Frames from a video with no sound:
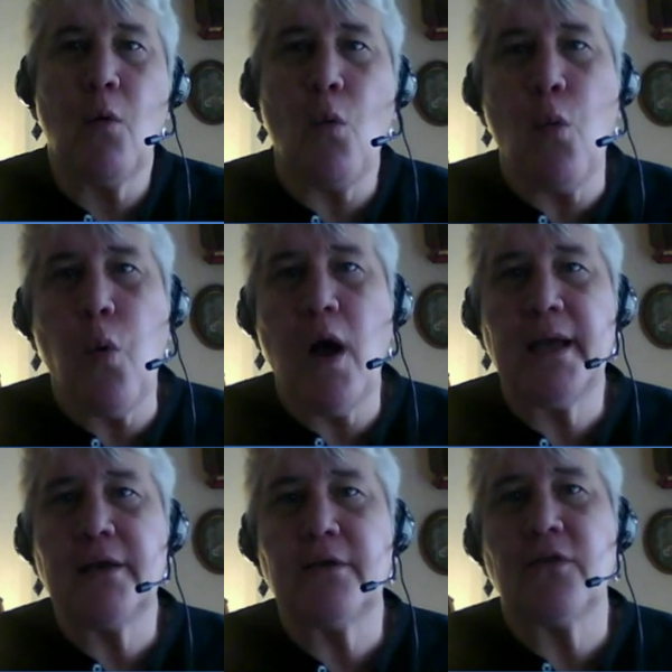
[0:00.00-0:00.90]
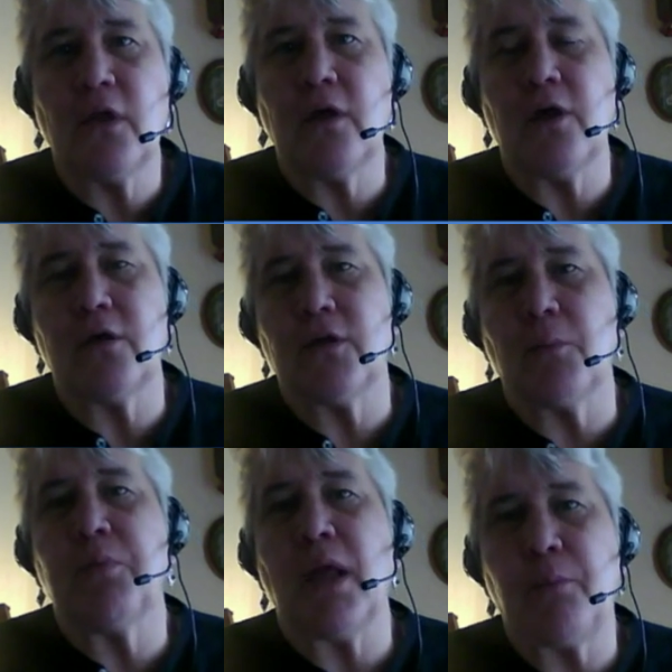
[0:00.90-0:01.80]
what
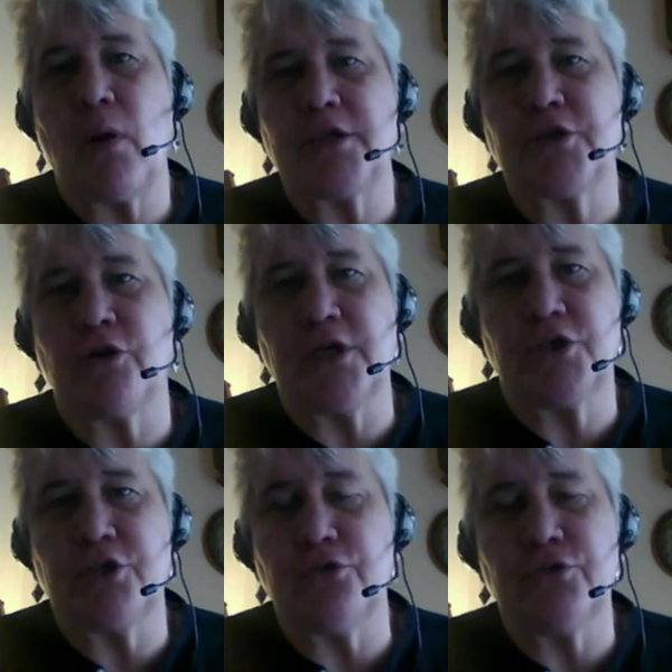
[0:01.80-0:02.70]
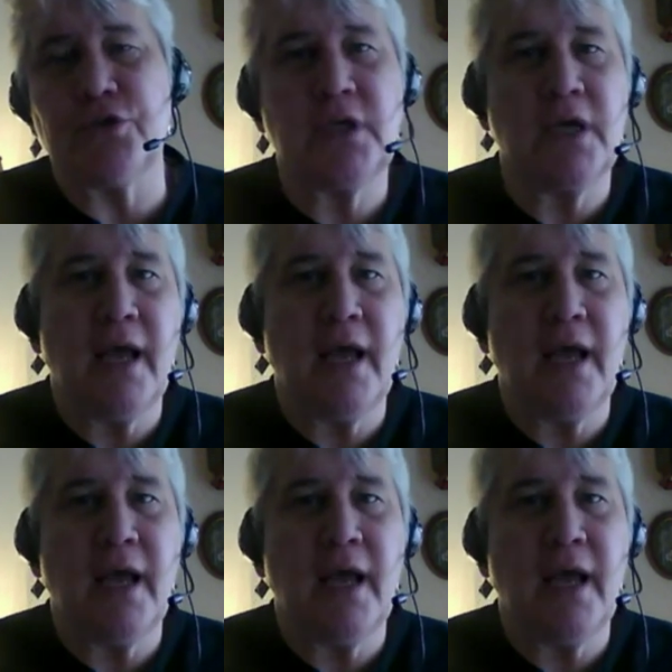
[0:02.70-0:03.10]
the blood pressure issues,